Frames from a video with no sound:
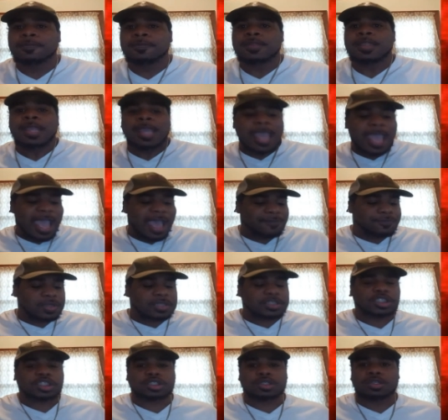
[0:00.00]
have a
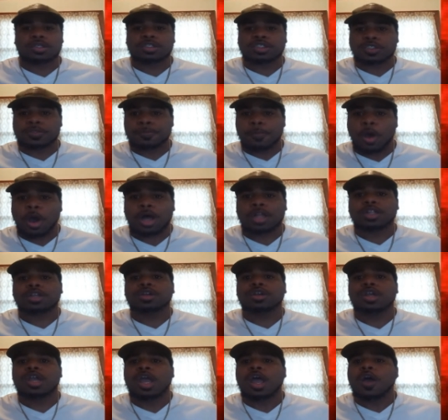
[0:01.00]

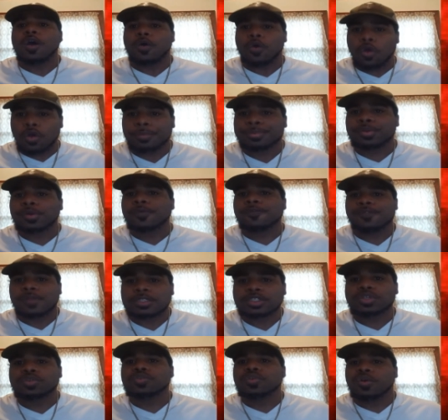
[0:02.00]
smaller orbital
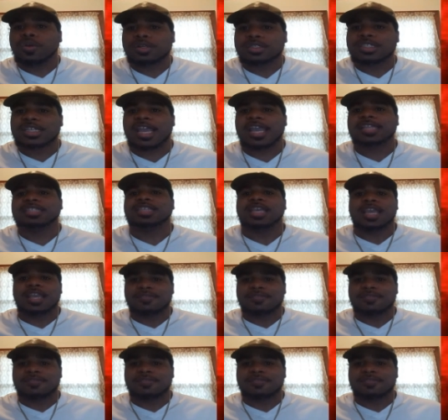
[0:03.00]
frontal cortex